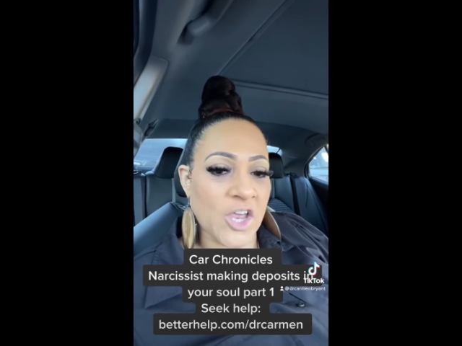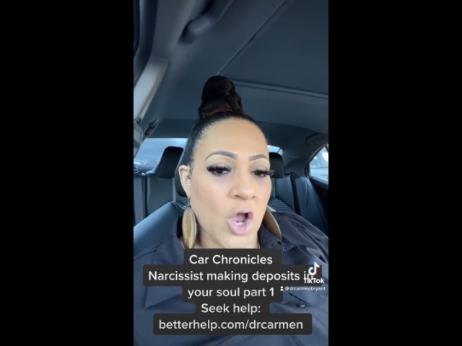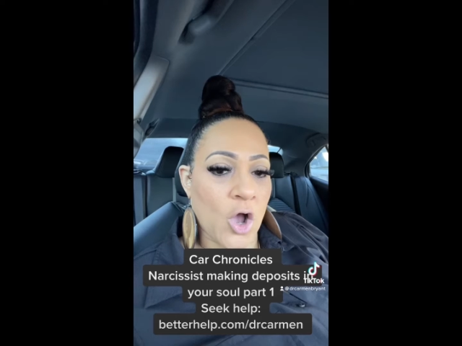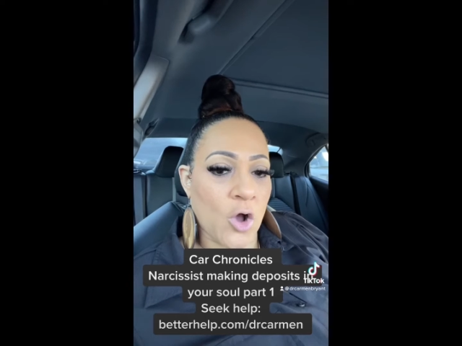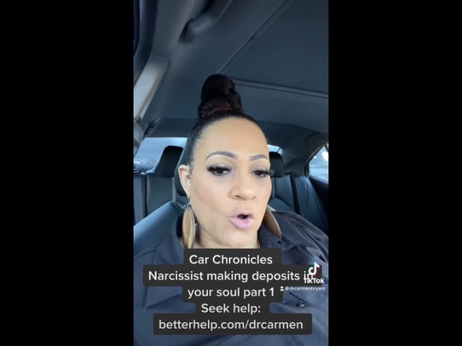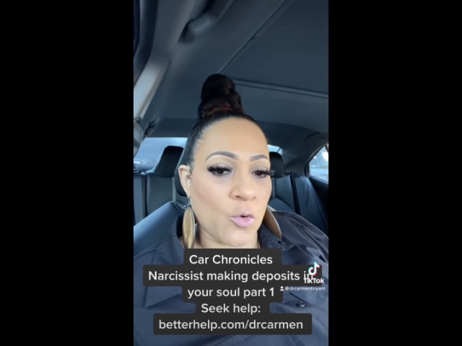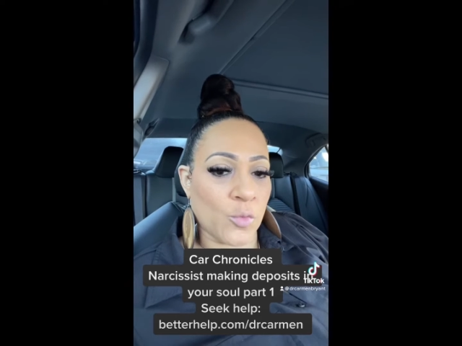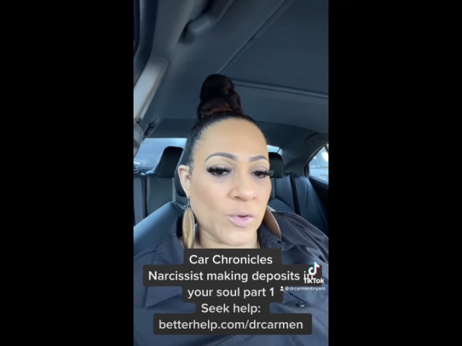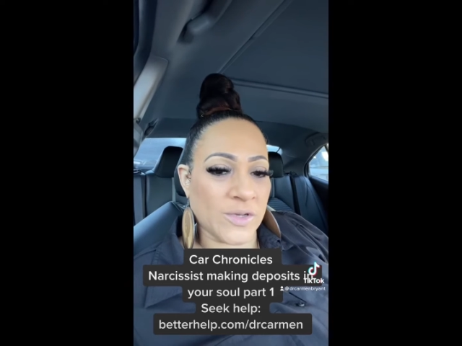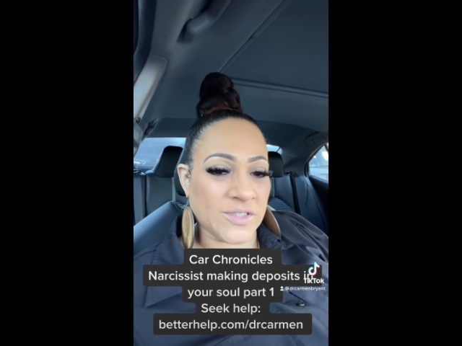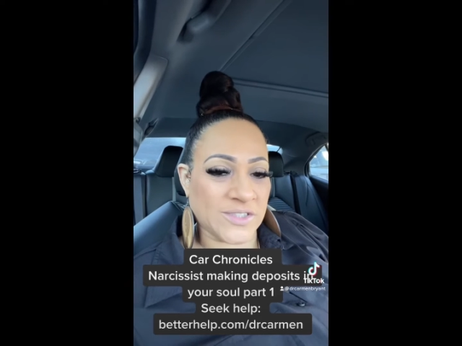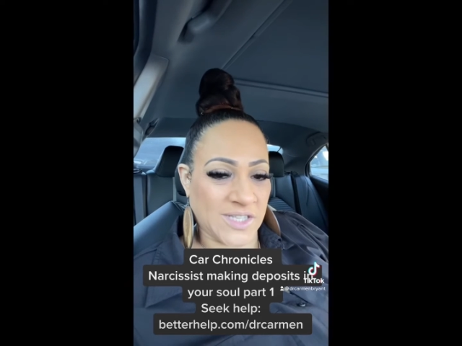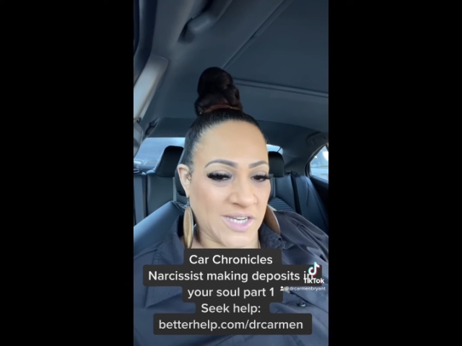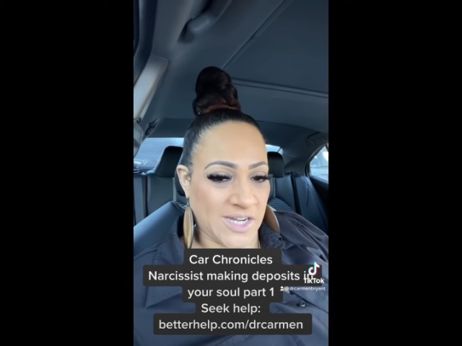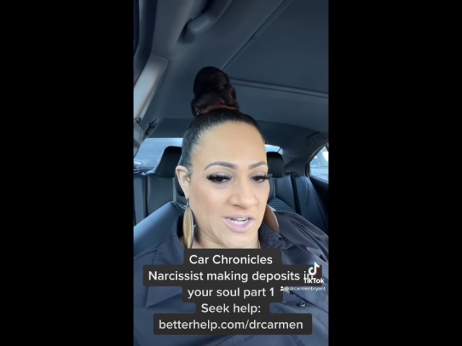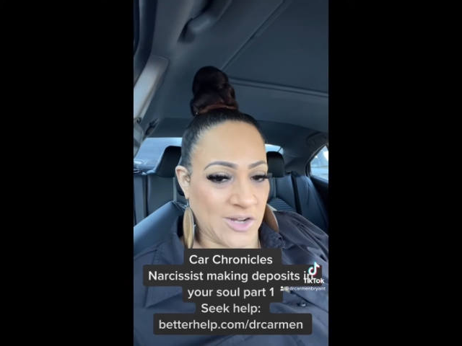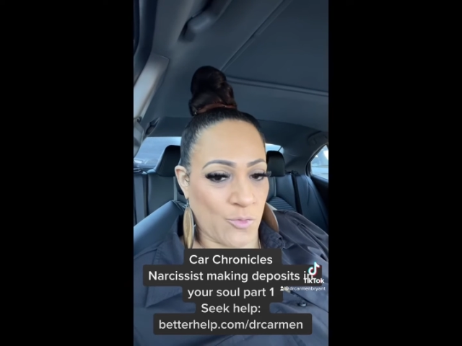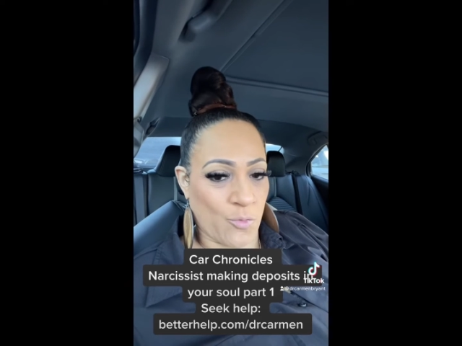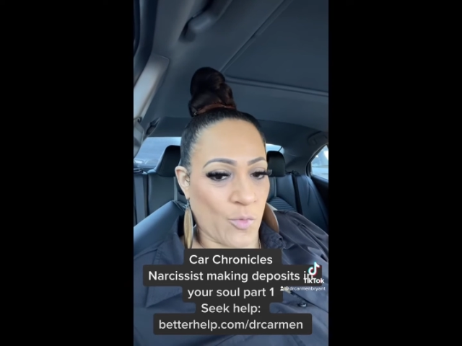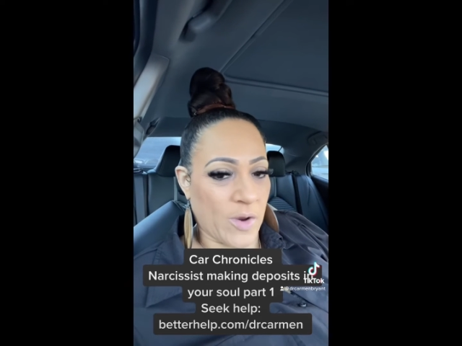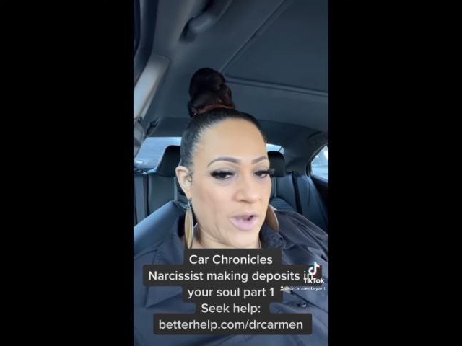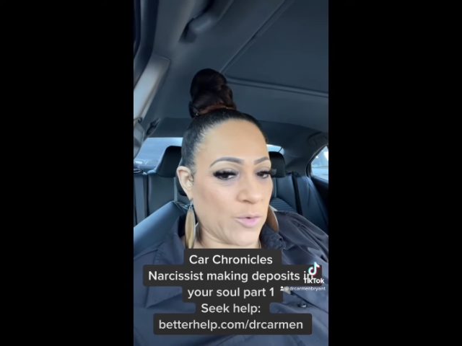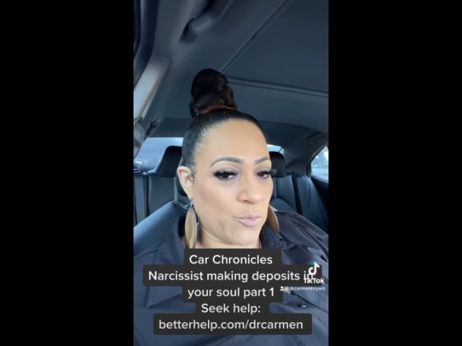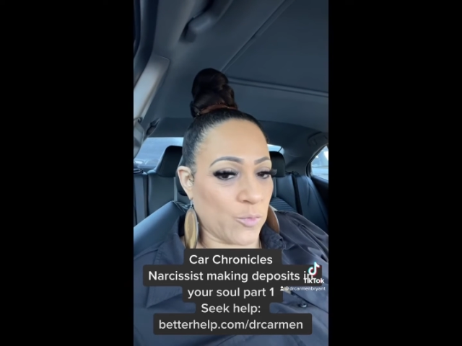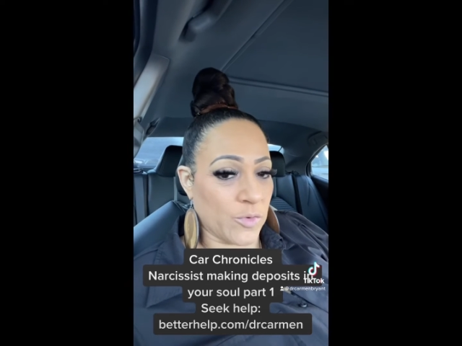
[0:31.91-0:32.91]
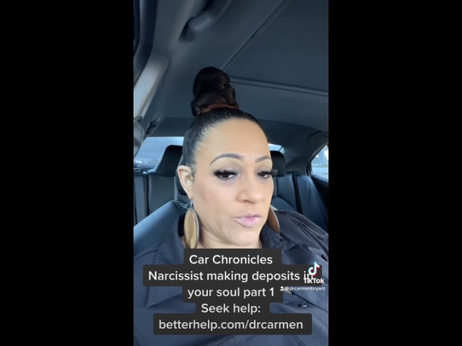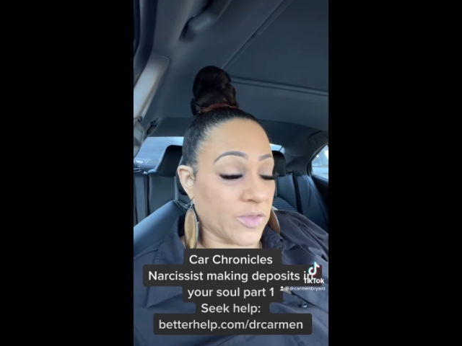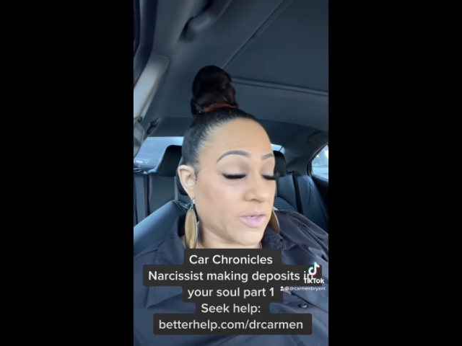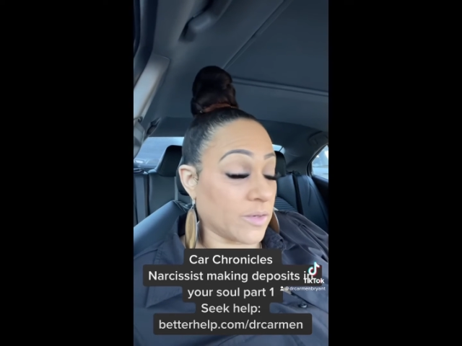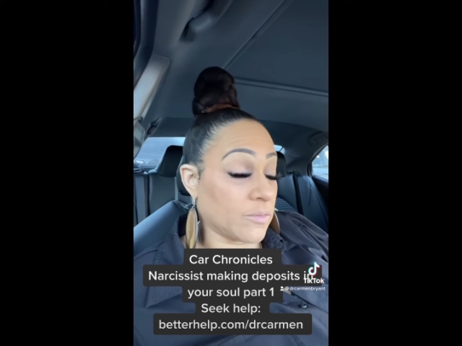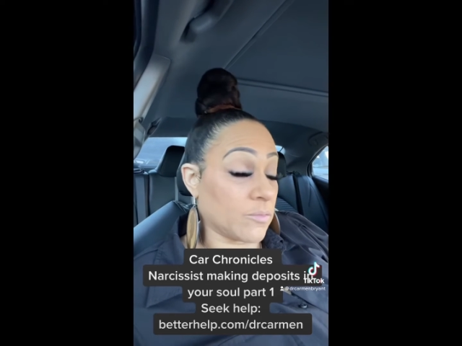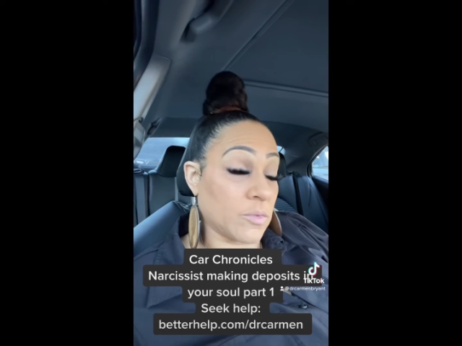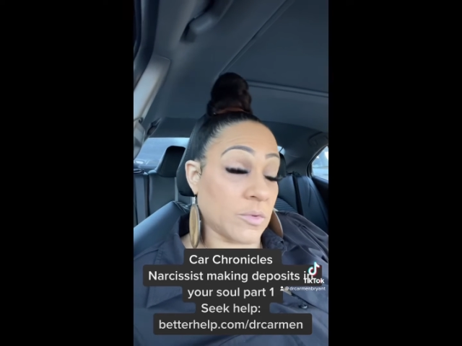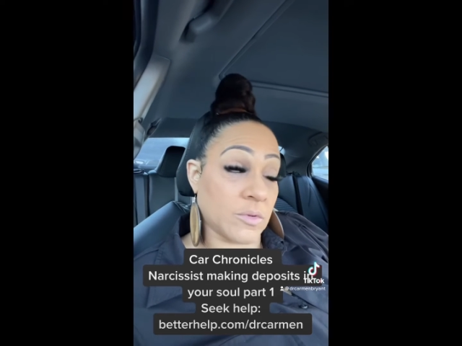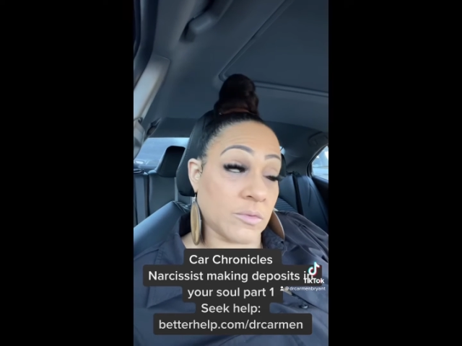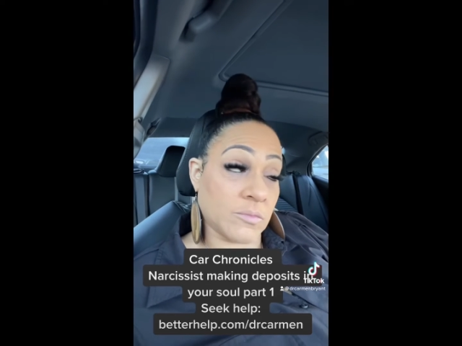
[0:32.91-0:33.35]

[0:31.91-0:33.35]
always get away with it